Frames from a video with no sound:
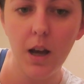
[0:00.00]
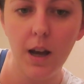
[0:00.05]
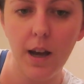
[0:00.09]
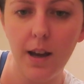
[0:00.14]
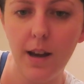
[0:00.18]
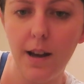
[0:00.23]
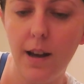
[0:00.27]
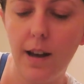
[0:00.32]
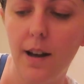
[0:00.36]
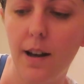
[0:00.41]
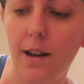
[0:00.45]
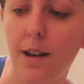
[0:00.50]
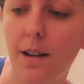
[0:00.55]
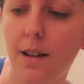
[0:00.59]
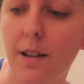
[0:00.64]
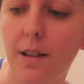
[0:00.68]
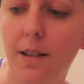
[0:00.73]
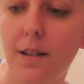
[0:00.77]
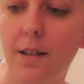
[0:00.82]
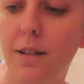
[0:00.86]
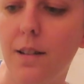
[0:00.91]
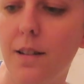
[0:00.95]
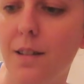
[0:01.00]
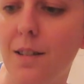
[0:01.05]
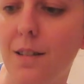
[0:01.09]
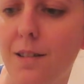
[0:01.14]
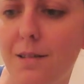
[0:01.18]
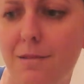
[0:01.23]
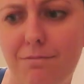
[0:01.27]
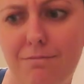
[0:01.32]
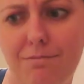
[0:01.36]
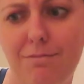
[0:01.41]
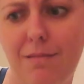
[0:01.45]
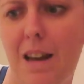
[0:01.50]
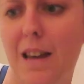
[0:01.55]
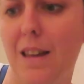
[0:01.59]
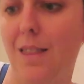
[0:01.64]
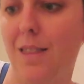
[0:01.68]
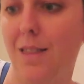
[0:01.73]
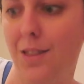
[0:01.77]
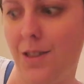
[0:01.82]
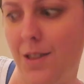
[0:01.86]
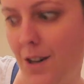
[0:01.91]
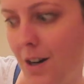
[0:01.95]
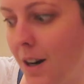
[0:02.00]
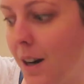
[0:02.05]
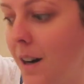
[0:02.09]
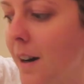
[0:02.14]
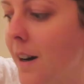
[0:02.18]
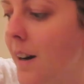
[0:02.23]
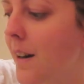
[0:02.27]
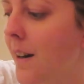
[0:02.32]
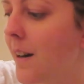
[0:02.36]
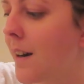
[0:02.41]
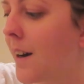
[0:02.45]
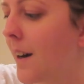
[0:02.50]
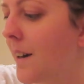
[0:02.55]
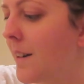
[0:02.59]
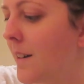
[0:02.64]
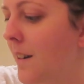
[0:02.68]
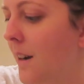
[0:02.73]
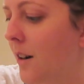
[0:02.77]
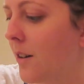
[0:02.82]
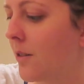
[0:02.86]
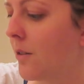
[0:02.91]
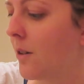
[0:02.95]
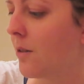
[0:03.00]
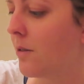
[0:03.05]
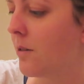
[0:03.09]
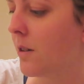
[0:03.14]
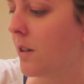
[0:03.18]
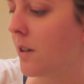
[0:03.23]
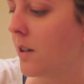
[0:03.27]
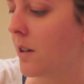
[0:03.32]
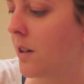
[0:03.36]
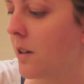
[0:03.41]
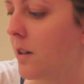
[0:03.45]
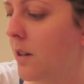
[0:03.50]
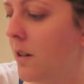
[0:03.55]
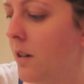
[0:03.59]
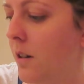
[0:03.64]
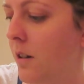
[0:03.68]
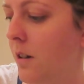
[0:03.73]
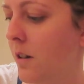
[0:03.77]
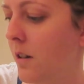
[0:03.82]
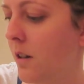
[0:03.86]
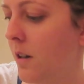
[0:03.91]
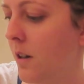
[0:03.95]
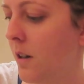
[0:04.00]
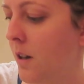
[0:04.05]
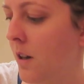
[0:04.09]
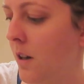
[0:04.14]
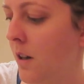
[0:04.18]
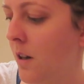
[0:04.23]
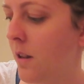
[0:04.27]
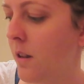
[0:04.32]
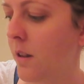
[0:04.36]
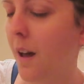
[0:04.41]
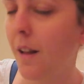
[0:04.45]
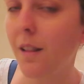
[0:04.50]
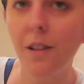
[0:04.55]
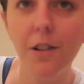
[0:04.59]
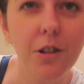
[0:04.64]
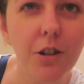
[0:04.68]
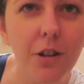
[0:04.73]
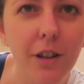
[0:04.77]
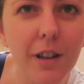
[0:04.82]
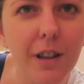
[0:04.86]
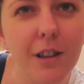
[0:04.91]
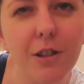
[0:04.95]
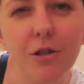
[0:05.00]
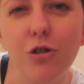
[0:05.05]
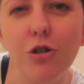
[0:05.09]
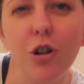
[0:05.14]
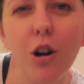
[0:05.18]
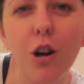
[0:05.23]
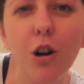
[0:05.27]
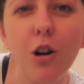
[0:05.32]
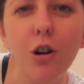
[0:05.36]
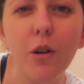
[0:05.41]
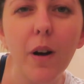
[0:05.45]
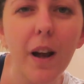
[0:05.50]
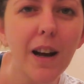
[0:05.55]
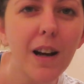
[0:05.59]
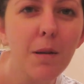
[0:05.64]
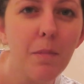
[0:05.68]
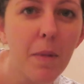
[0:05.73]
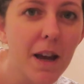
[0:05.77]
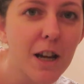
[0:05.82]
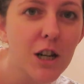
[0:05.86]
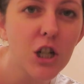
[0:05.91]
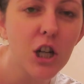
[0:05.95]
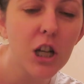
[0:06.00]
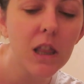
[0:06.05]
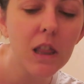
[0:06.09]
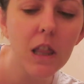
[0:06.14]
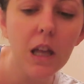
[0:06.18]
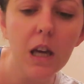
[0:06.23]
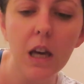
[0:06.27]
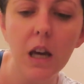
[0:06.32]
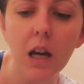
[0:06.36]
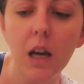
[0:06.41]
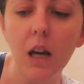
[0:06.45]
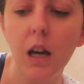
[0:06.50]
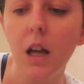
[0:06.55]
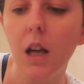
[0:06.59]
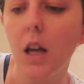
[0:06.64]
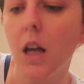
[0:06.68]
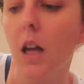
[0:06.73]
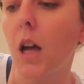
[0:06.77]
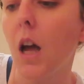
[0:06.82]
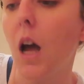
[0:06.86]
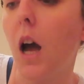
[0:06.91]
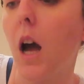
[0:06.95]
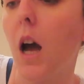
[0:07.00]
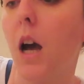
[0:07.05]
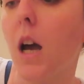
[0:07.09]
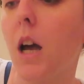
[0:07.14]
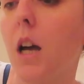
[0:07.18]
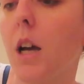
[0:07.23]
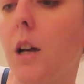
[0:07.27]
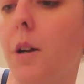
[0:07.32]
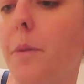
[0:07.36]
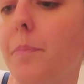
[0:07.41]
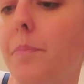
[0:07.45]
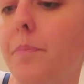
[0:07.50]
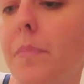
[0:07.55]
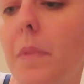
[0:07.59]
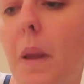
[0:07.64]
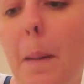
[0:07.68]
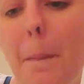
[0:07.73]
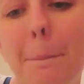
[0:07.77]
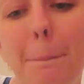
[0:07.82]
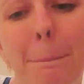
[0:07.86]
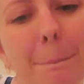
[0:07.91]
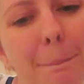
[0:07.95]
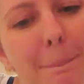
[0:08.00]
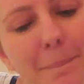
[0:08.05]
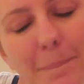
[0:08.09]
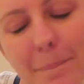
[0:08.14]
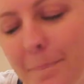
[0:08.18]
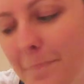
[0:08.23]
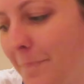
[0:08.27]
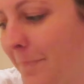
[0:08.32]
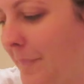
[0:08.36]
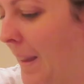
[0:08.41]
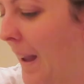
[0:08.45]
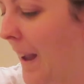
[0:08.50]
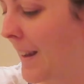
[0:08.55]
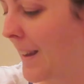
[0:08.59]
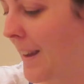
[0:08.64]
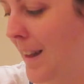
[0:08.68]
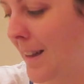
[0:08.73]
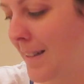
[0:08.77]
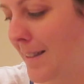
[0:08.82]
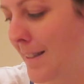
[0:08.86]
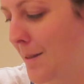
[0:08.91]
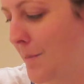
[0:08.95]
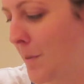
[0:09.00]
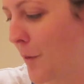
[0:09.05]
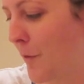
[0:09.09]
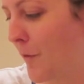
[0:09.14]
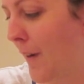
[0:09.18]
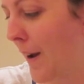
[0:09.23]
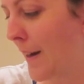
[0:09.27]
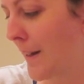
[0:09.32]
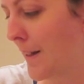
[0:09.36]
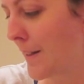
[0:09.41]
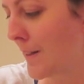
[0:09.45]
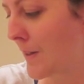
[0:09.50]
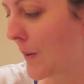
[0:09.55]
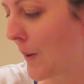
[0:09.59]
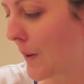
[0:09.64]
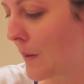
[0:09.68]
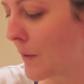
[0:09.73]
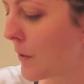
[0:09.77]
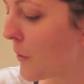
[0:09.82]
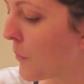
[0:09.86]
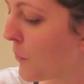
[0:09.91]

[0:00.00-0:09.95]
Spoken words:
And I thought I downloaded that little intro animation thing. I can't seem to find it, so I don't